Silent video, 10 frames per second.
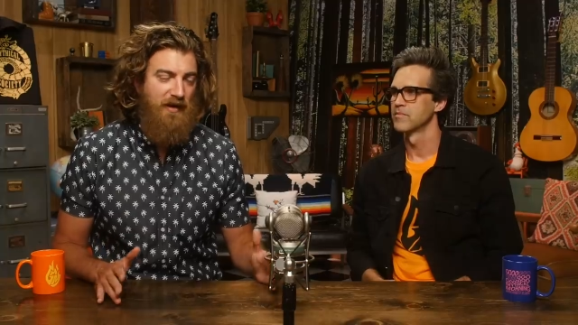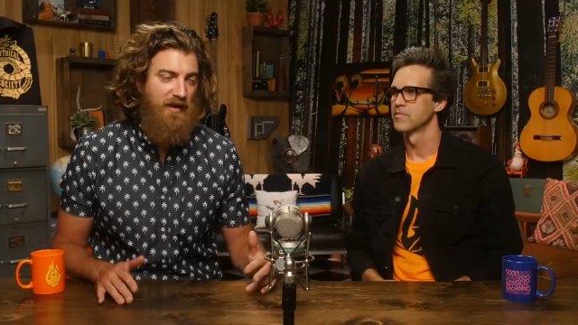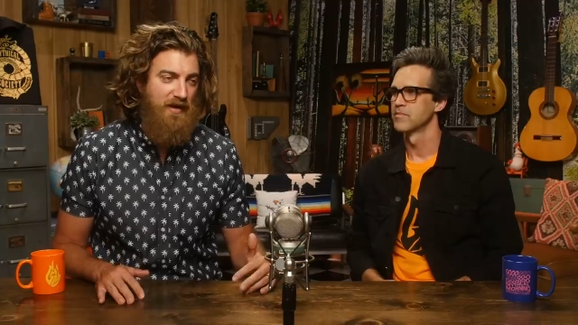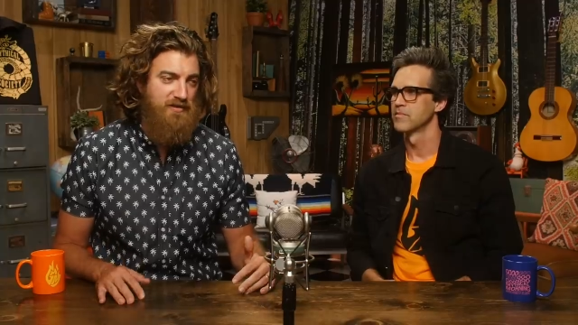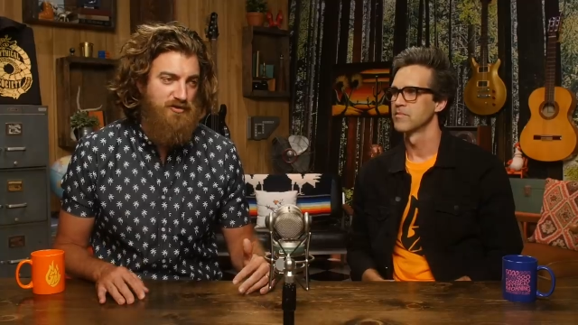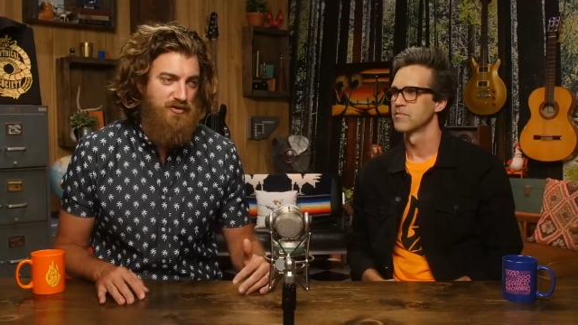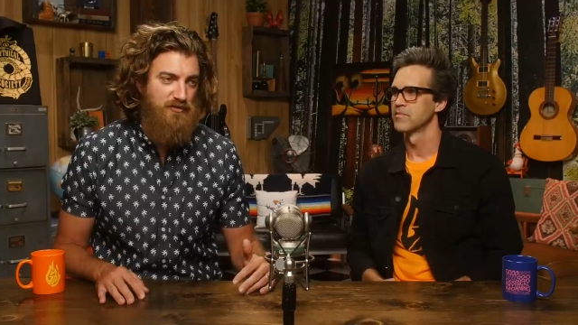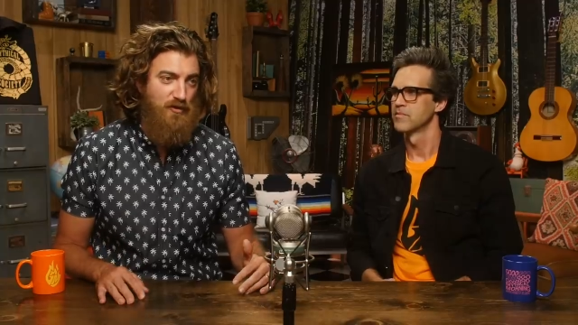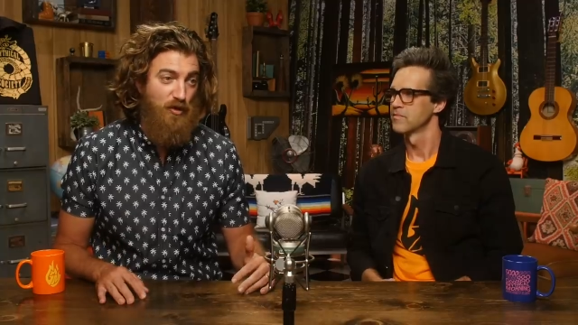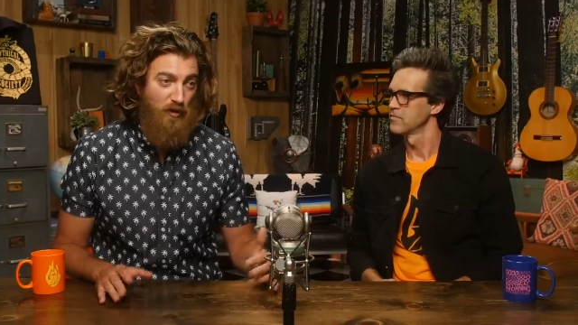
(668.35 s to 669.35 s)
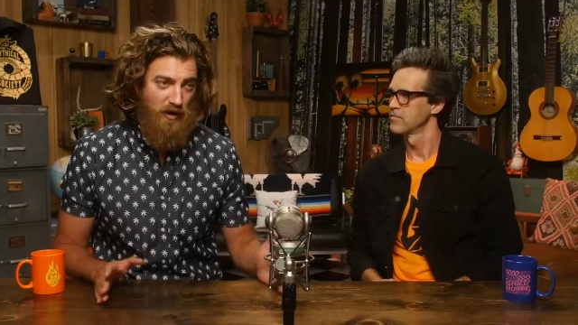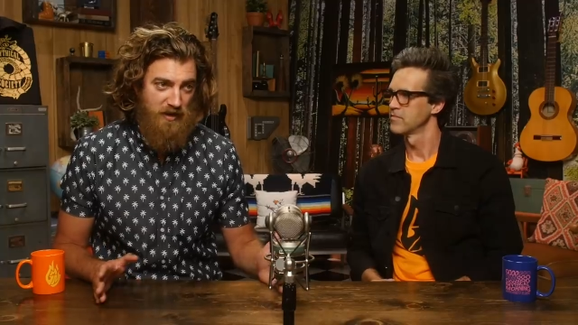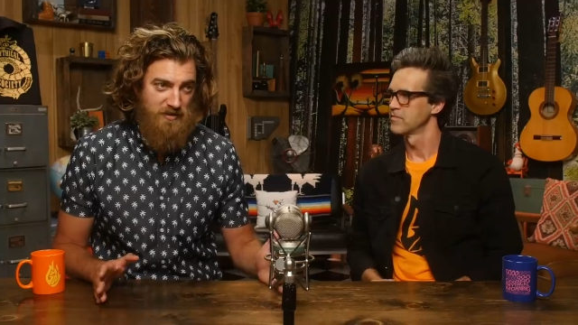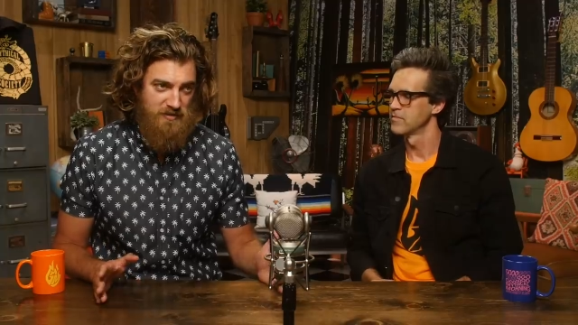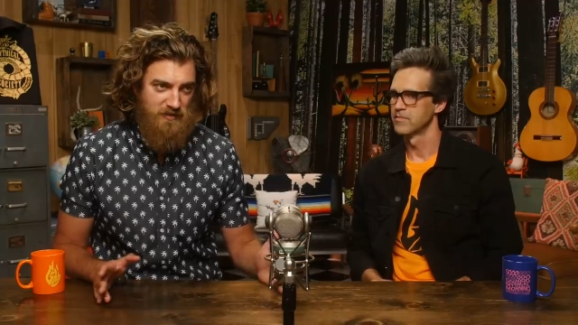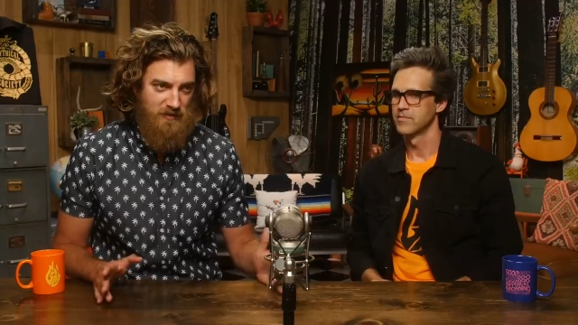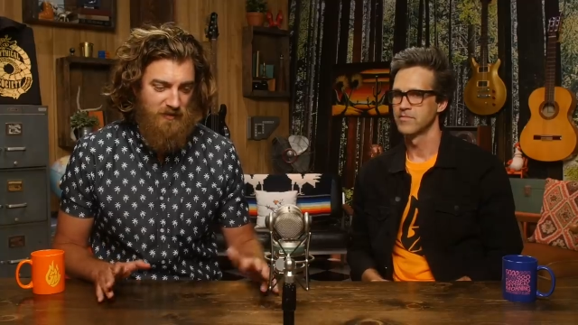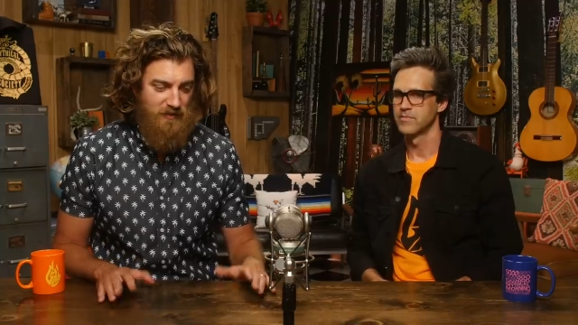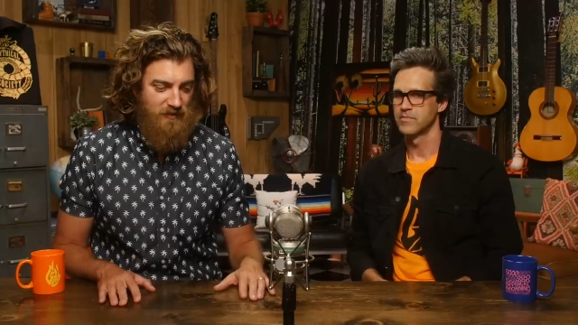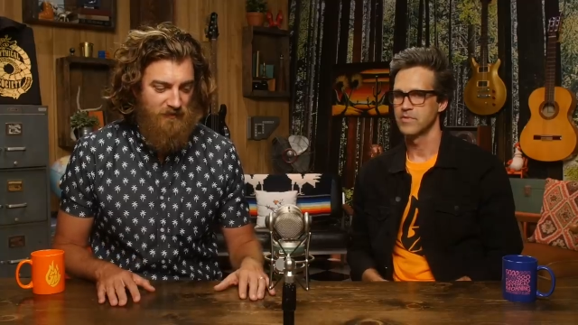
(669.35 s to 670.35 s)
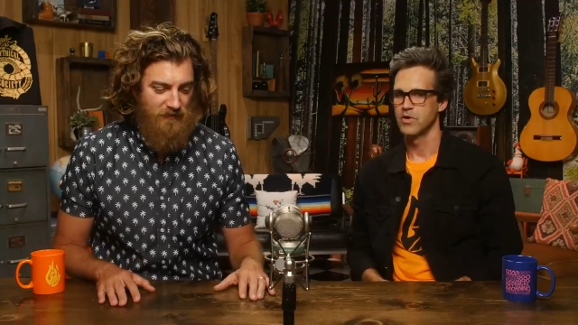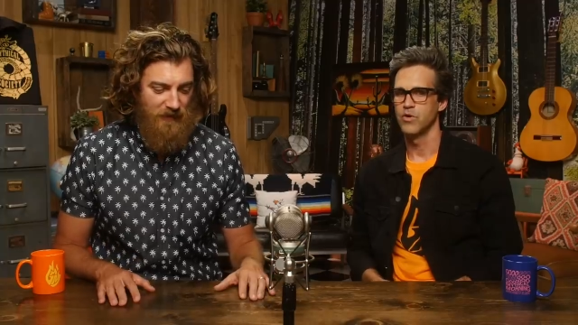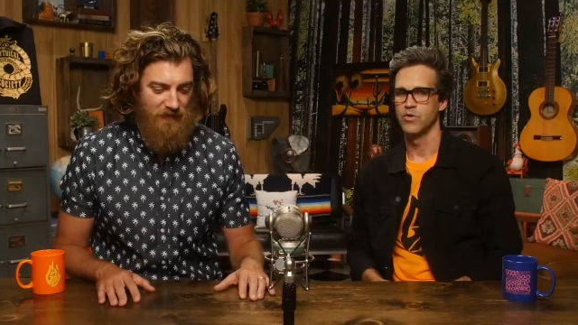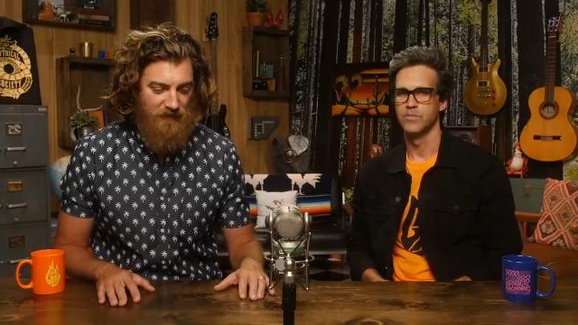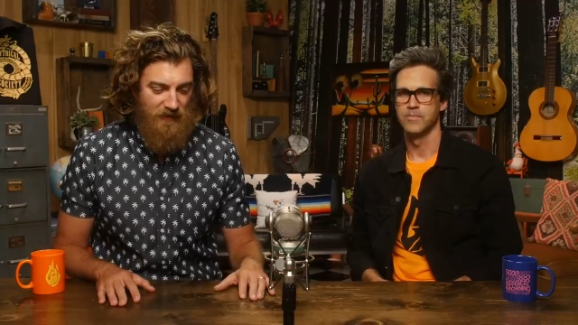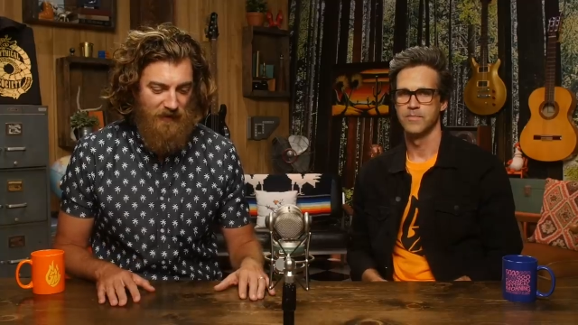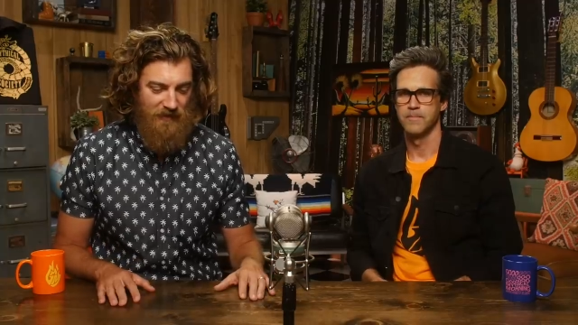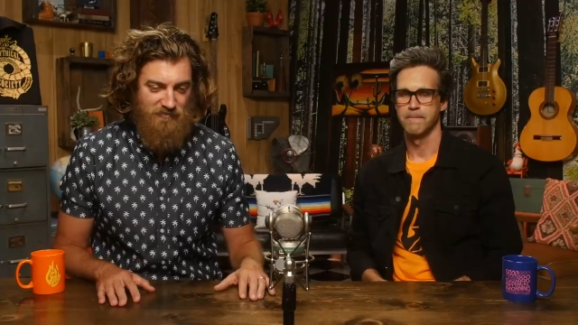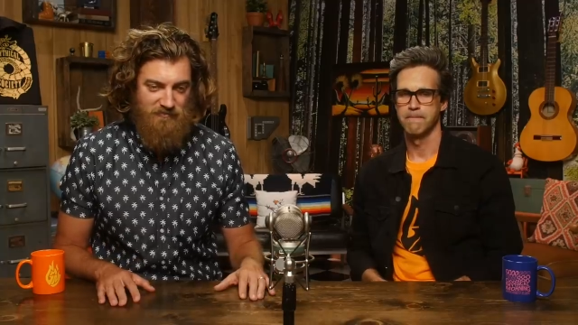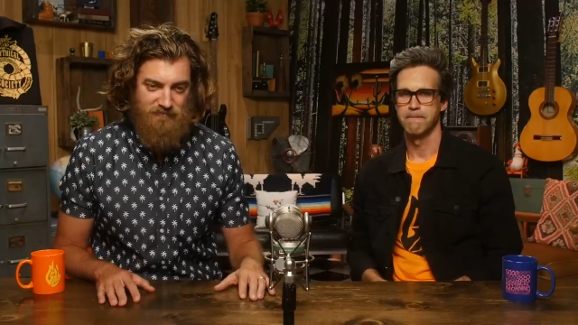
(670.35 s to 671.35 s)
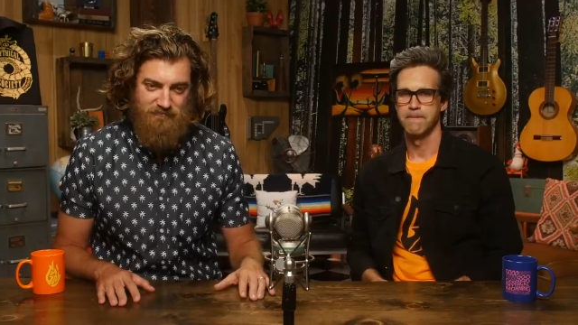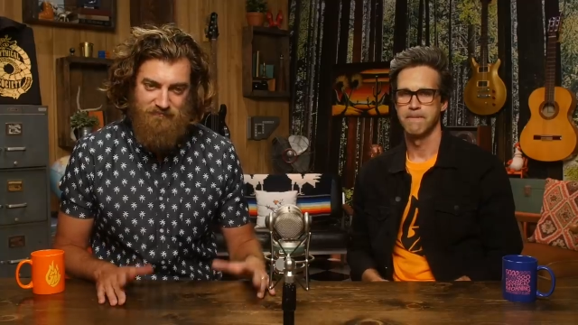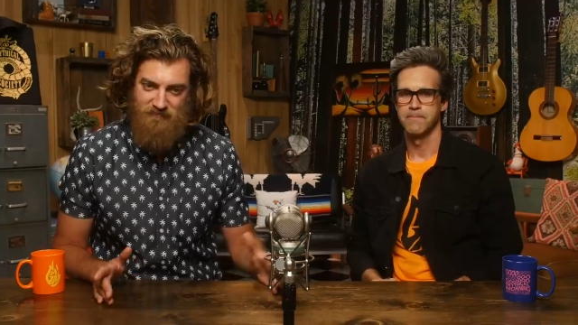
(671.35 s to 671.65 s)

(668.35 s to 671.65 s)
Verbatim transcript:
Speaker 1: has two corgis that they have